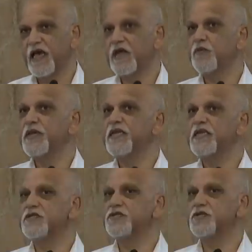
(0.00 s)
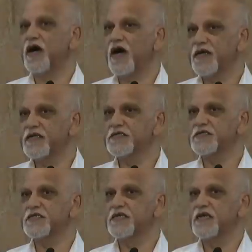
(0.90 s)
and we need to
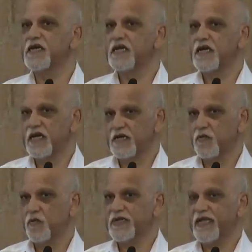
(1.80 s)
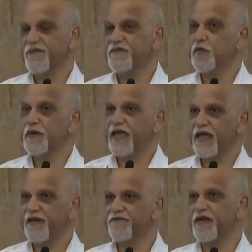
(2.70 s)
harness whatever we
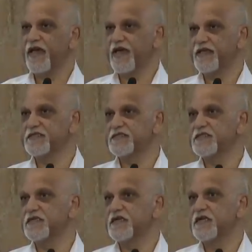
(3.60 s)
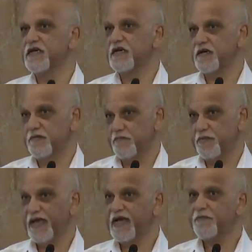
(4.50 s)
have as
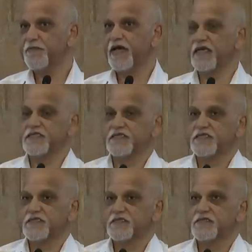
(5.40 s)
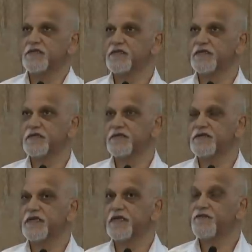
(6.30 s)
backup, as
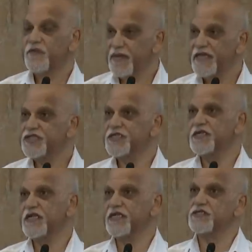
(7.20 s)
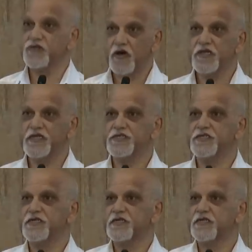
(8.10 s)
information, as
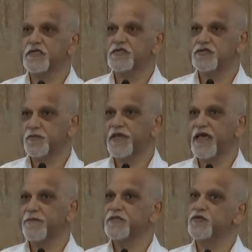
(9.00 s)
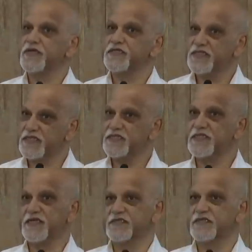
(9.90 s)
knowledge, to be able to
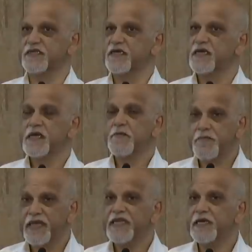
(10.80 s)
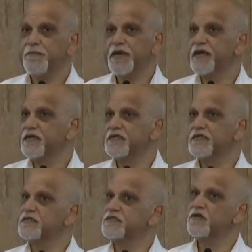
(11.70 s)
assist us. Many a
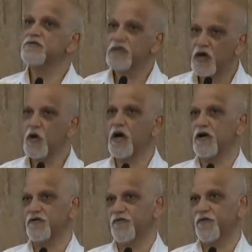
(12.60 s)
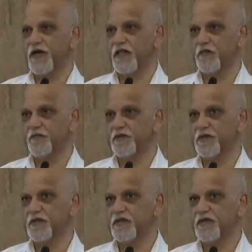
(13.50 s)
parent don't go out for help.
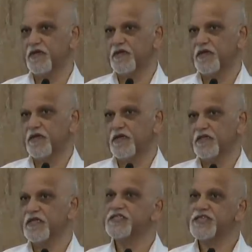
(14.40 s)
They